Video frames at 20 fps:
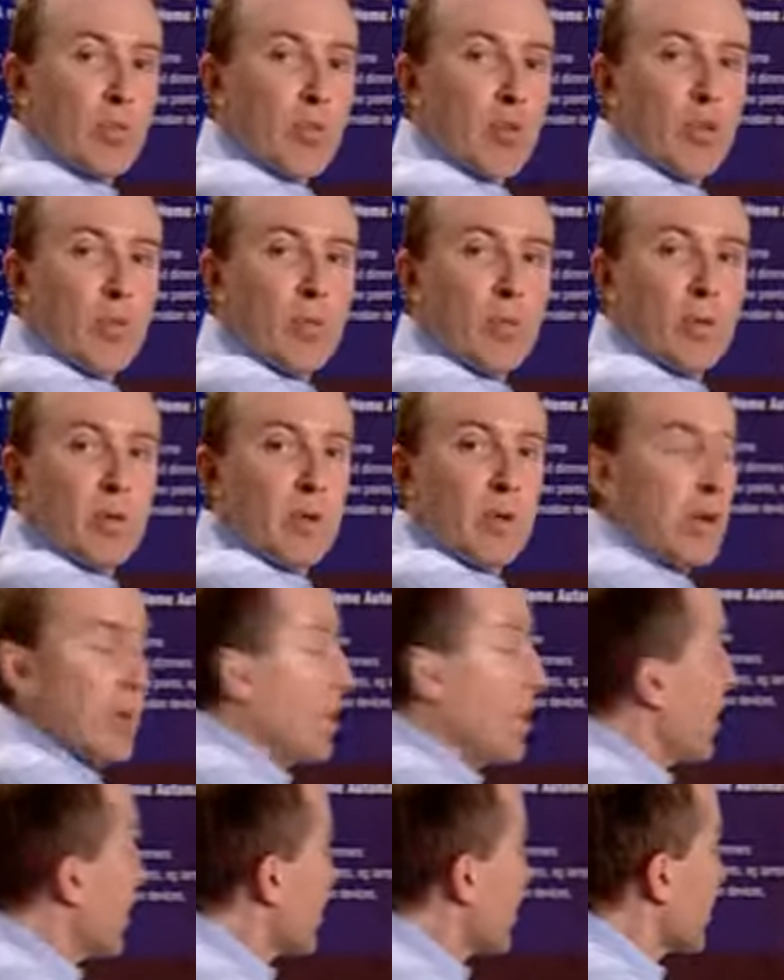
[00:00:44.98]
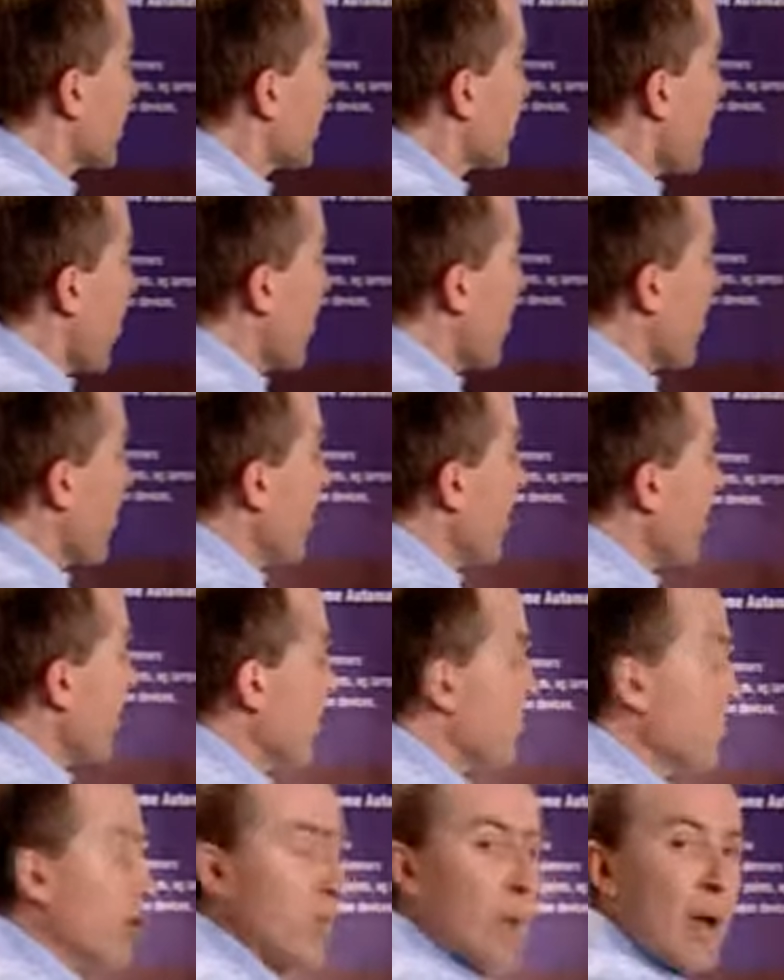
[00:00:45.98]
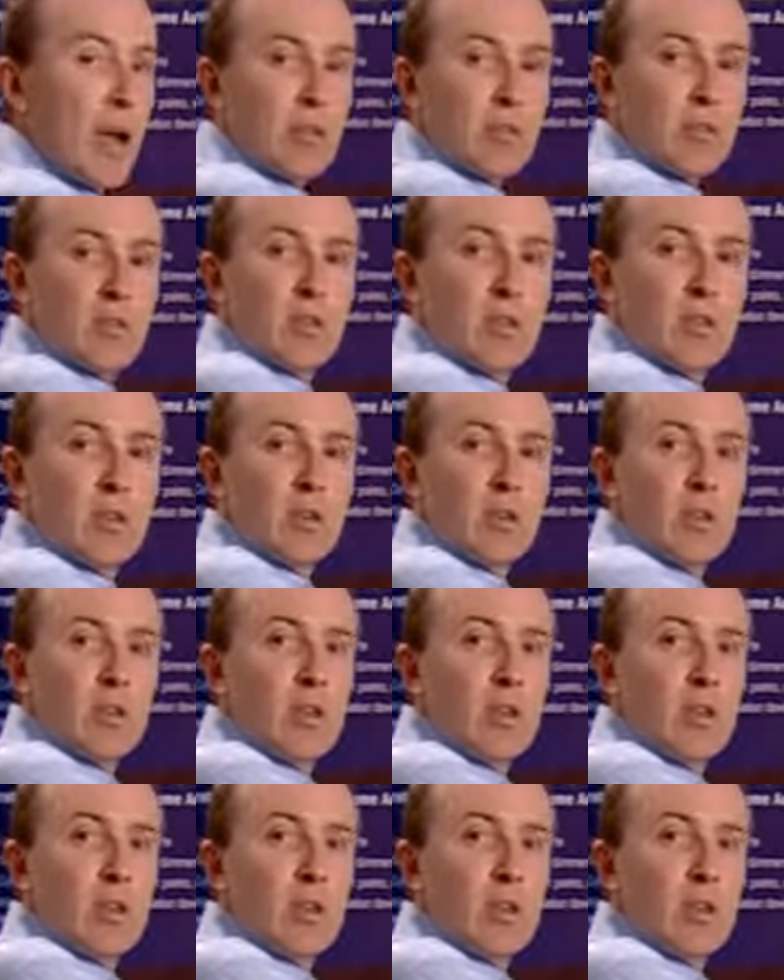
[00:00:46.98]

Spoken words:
to group is controlled by the middle two buttons,